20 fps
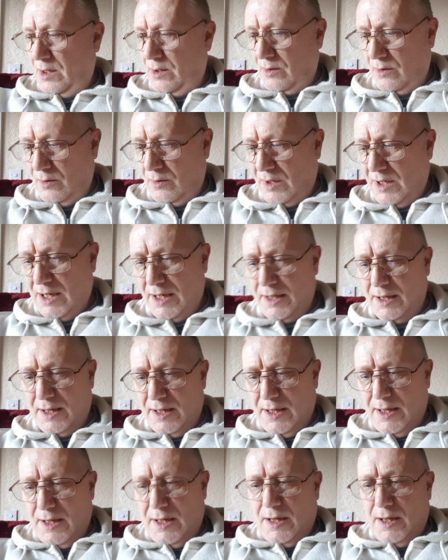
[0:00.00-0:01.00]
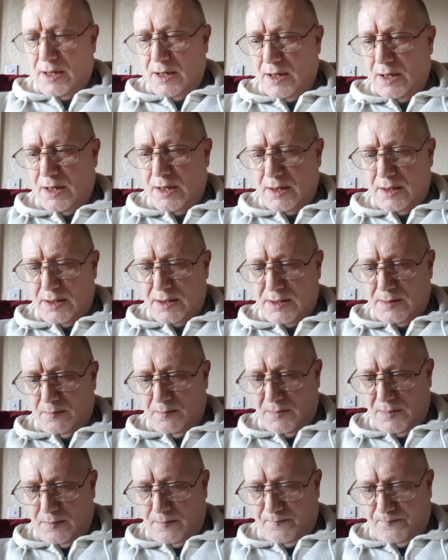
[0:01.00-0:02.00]
Right, and
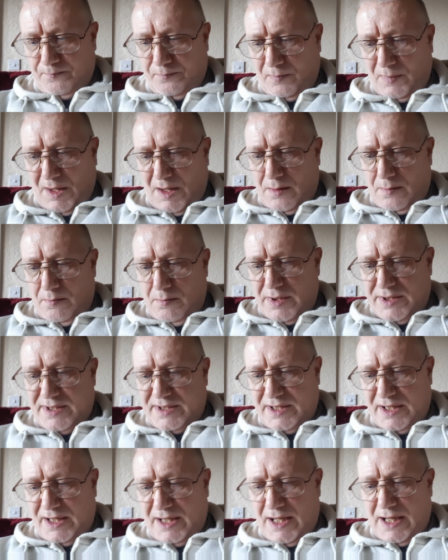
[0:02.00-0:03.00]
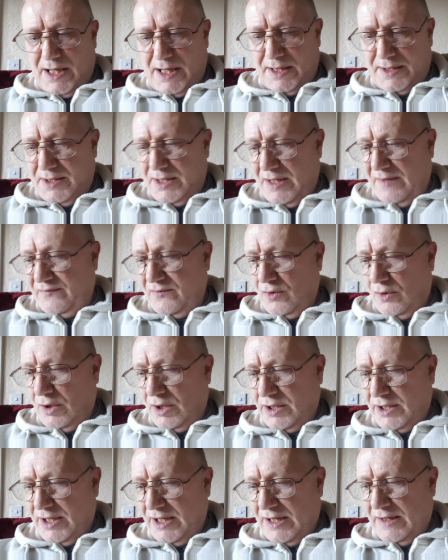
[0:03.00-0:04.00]
Mr. Gardner, I've got
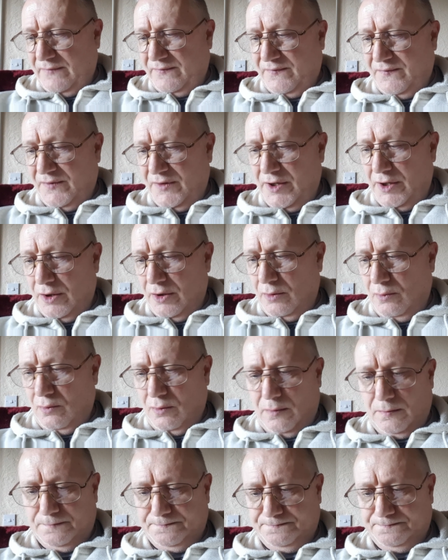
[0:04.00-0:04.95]
a card for you.